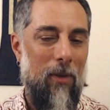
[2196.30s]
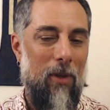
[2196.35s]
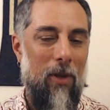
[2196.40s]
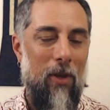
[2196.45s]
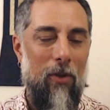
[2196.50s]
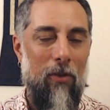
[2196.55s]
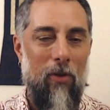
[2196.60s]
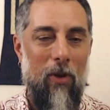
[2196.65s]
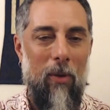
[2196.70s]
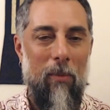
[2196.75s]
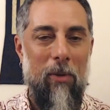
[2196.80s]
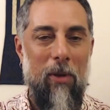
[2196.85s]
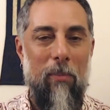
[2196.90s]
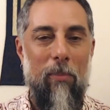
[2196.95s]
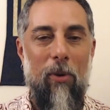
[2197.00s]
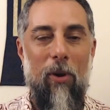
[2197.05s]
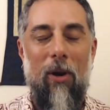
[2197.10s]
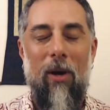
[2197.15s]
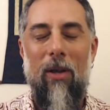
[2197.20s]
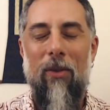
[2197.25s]
So I'm going to
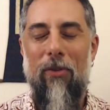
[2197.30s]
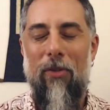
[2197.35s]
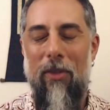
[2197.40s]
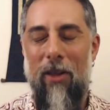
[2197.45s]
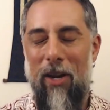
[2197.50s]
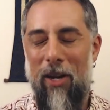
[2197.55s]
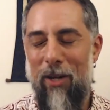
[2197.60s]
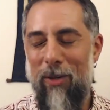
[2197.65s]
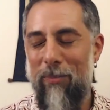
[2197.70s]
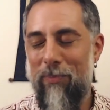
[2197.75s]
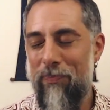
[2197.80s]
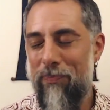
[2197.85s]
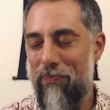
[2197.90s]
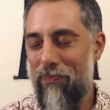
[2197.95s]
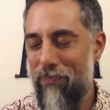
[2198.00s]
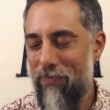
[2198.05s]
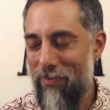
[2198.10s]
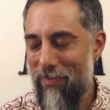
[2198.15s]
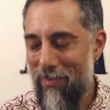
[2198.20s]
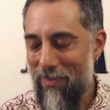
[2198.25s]
pause there
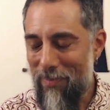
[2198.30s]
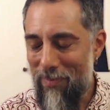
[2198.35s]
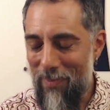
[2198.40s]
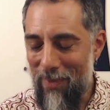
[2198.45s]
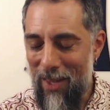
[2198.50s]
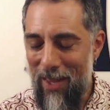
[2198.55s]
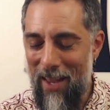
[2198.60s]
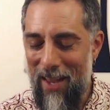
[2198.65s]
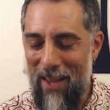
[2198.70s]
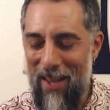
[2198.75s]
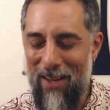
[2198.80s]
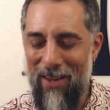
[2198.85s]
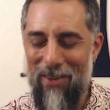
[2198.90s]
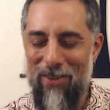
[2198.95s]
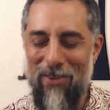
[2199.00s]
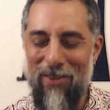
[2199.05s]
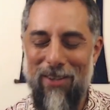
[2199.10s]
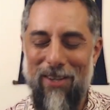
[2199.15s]
and